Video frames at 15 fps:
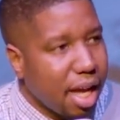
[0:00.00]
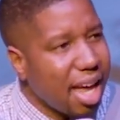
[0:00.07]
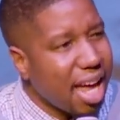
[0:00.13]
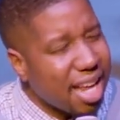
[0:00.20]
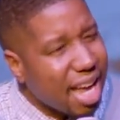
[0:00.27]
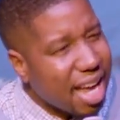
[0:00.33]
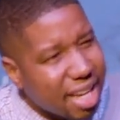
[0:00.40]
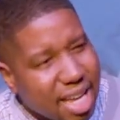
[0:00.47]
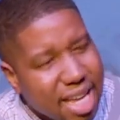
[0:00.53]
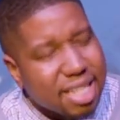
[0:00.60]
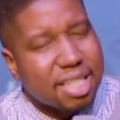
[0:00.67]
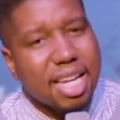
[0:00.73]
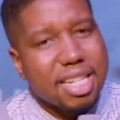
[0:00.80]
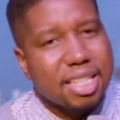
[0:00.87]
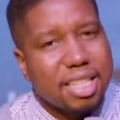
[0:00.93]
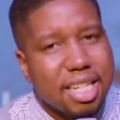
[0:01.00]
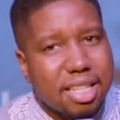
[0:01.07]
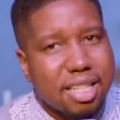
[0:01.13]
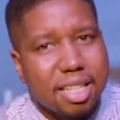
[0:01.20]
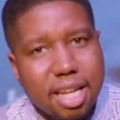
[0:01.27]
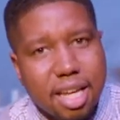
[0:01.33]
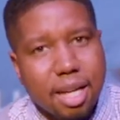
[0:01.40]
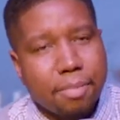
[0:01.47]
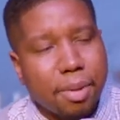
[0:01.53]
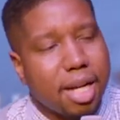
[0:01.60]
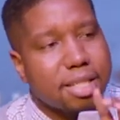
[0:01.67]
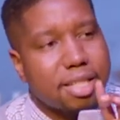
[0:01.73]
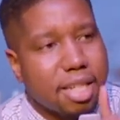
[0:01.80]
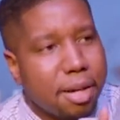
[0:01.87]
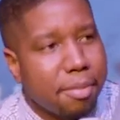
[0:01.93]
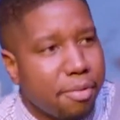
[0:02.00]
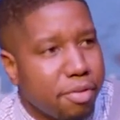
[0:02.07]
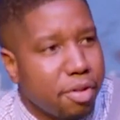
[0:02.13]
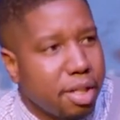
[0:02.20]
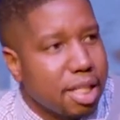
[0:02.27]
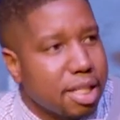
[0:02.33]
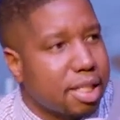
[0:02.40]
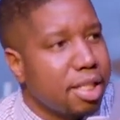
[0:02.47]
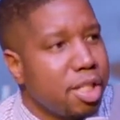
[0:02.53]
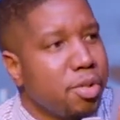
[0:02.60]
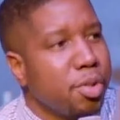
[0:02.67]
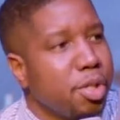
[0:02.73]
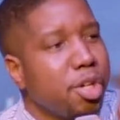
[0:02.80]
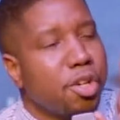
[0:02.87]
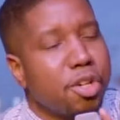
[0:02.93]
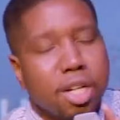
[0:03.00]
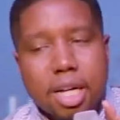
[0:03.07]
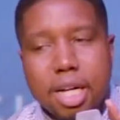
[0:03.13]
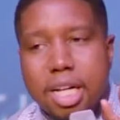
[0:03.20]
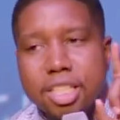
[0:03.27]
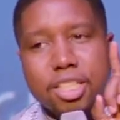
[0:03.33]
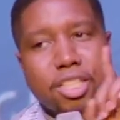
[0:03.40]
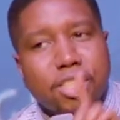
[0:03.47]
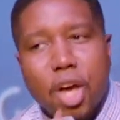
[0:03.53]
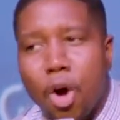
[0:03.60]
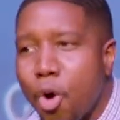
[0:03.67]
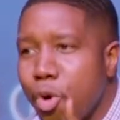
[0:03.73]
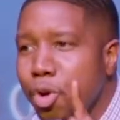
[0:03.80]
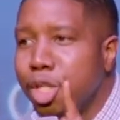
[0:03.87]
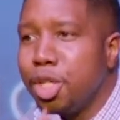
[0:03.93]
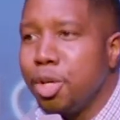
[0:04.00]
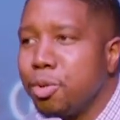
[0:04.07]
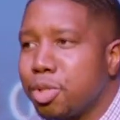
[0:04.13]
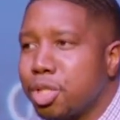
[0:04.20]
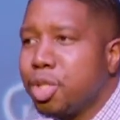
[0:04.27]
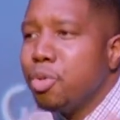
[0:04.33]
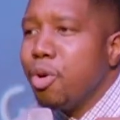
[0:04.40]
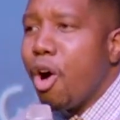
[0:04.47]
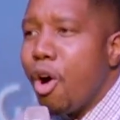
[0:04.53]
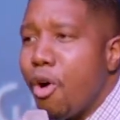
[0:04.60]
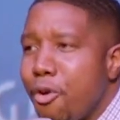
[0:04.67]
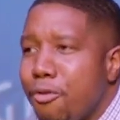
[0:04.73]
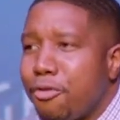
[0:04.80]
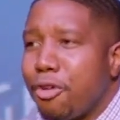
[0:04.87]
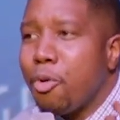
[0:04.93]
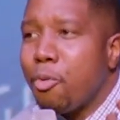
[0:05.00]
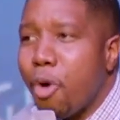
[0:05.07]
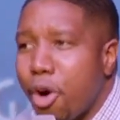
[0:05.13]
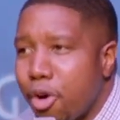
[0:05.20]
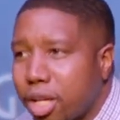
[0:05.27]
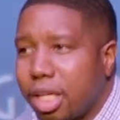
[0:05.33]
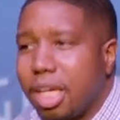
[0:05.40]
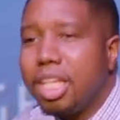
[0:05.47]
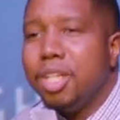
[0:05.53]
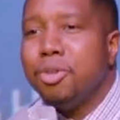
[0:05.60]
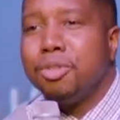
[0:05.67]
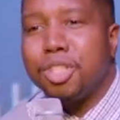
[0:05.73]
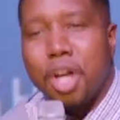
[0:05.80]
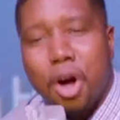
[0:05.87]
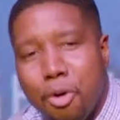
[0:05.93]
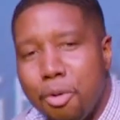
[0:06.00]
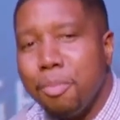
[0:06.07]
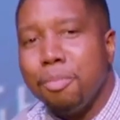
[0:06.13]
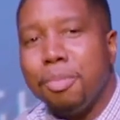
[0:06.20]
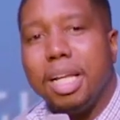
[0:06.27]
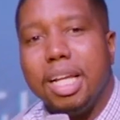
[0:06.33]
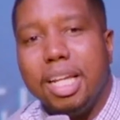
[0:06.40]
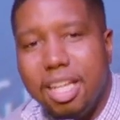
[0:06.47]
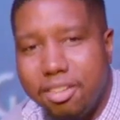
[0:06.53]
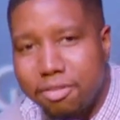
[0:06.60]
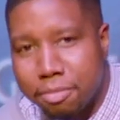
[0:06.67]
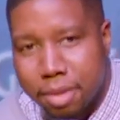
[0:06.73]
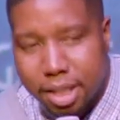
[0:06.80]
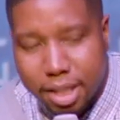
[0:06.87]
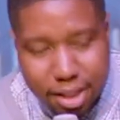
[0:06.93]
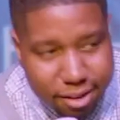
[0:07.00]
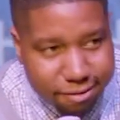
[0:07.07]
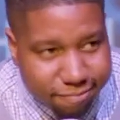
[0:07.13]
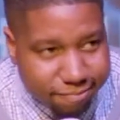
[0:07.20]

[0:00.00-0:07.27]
And, and he says, listen, because some of you, listen, you, you're so used to overworking, you don't believe me.